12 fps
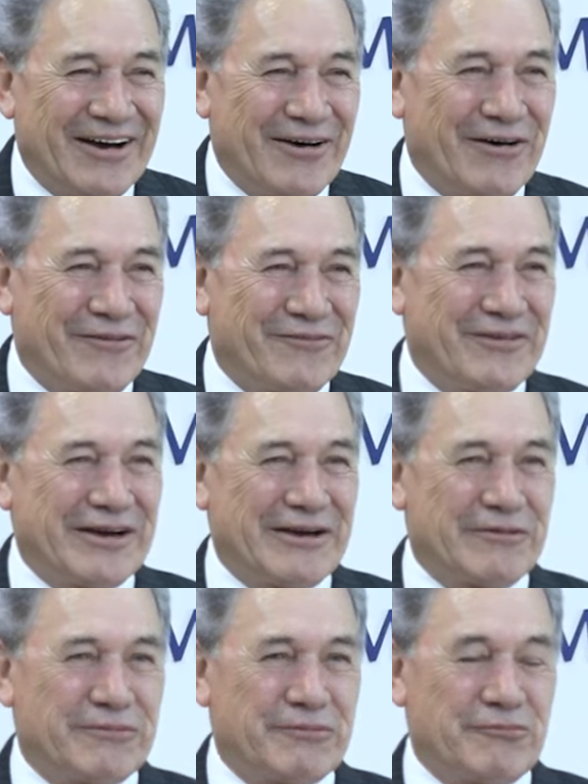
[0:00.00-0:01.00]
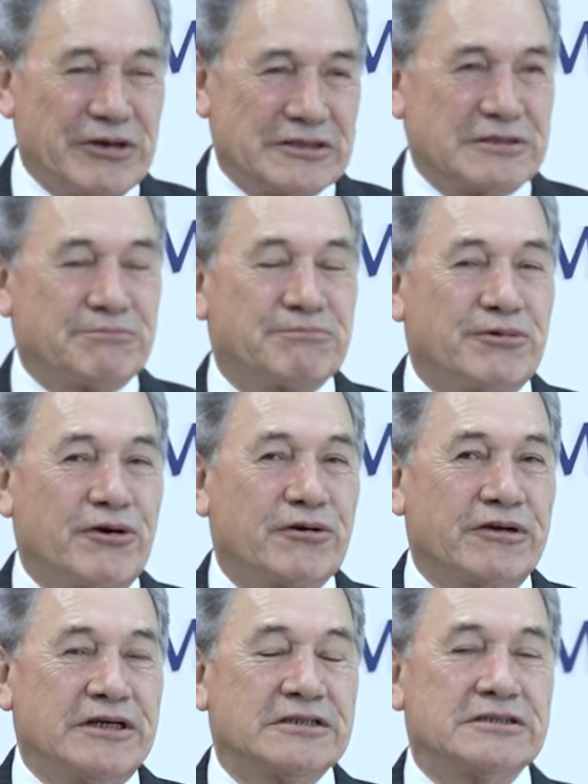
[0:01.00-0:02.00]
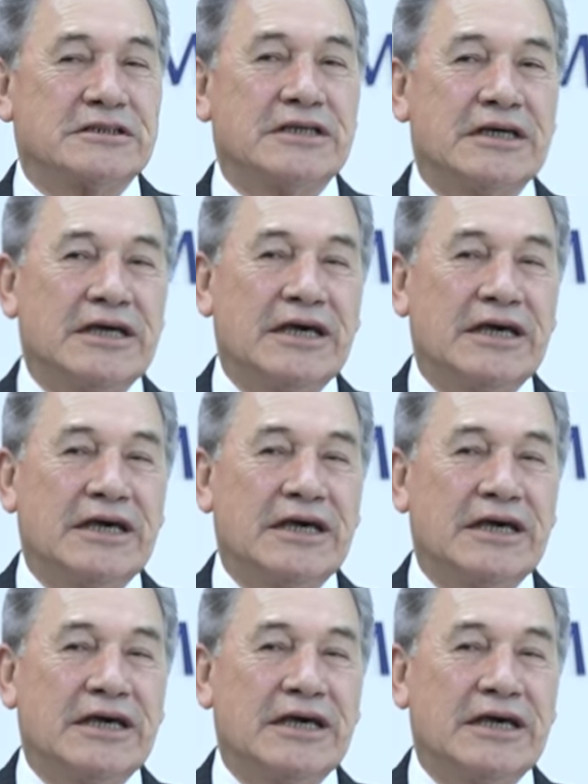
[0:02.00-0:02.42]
of recent progress